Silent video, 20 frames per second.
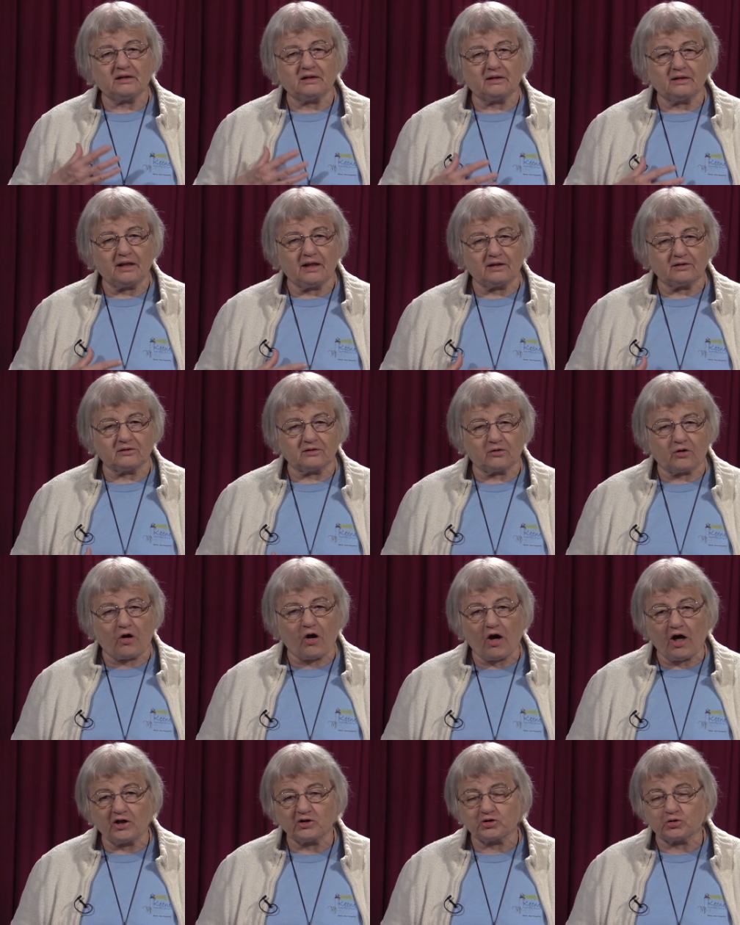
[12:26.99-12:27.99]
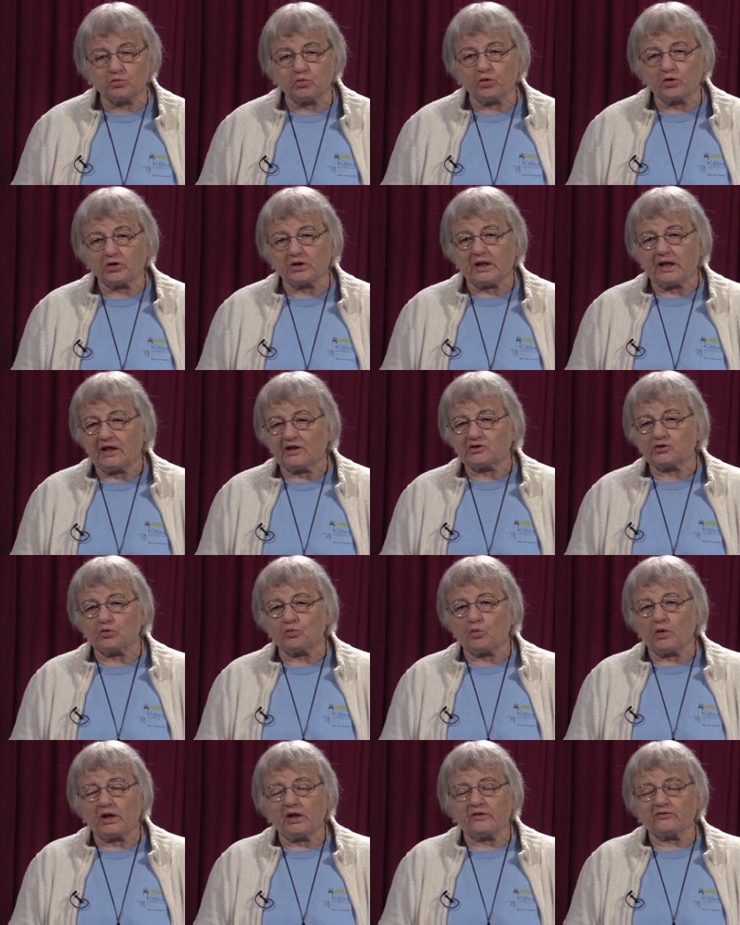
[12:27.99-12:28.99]
And, and God's Word has a
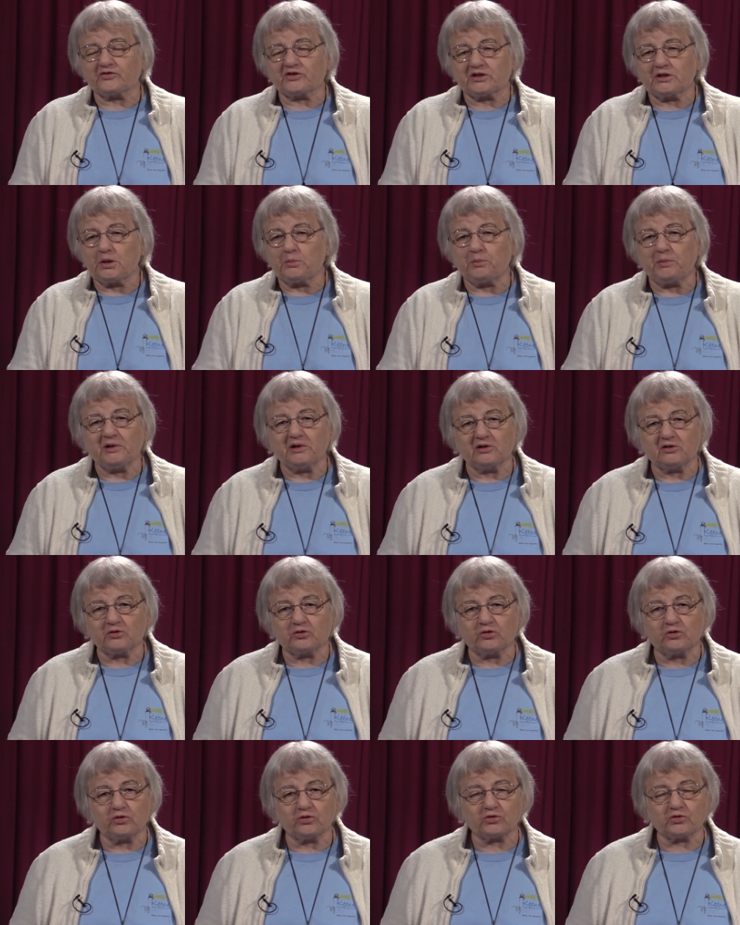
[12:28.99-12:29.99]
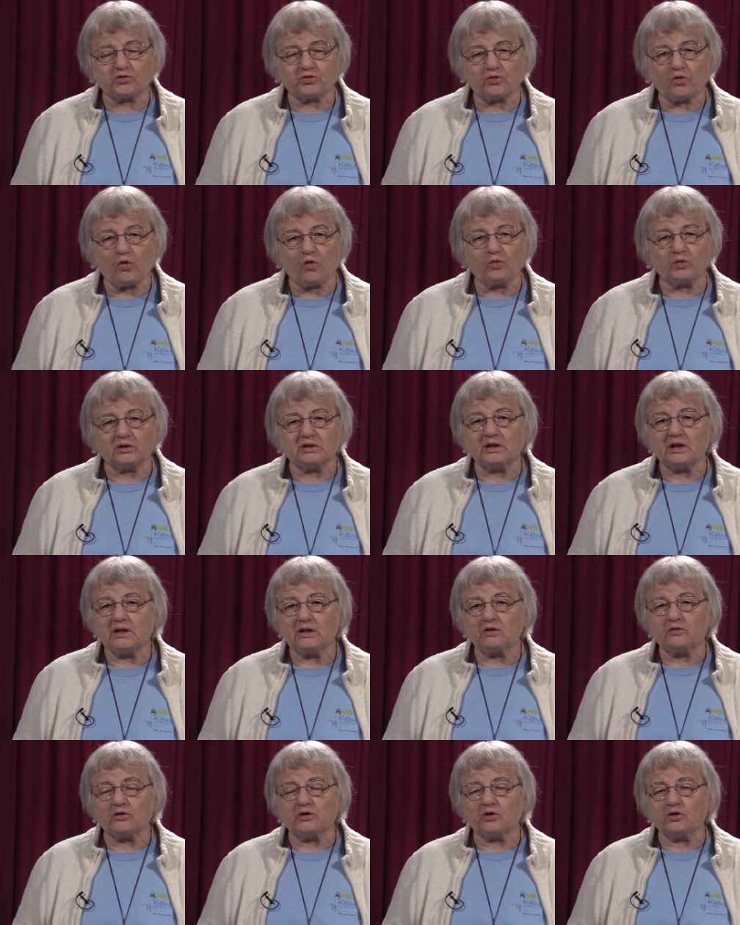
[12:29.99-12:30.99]
way of seeping into your soul and
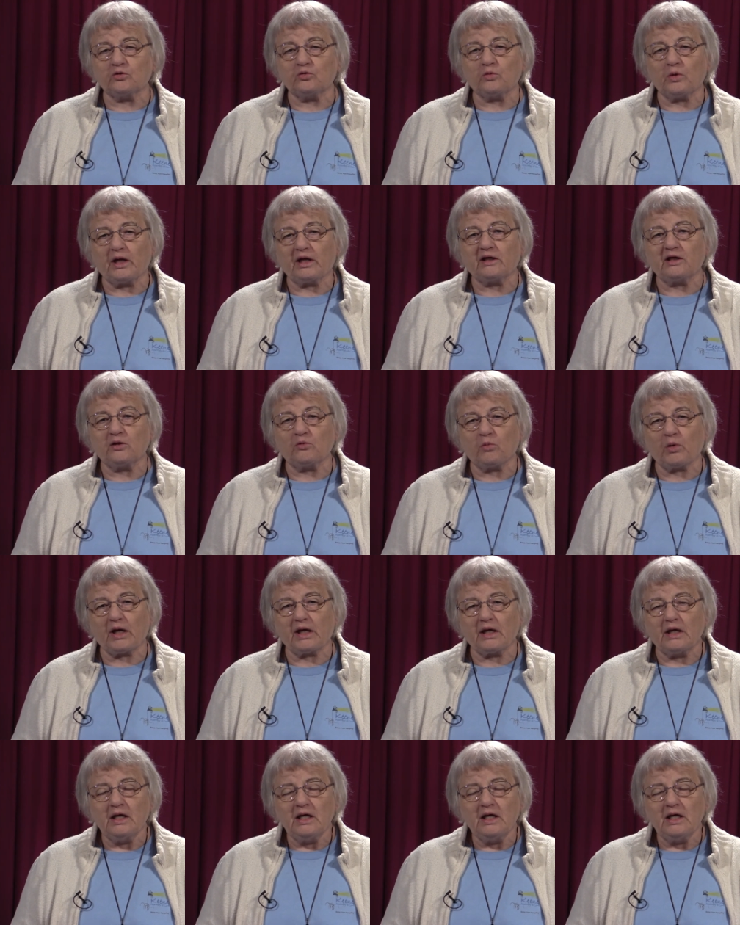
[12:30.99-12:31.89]
healing you anyway.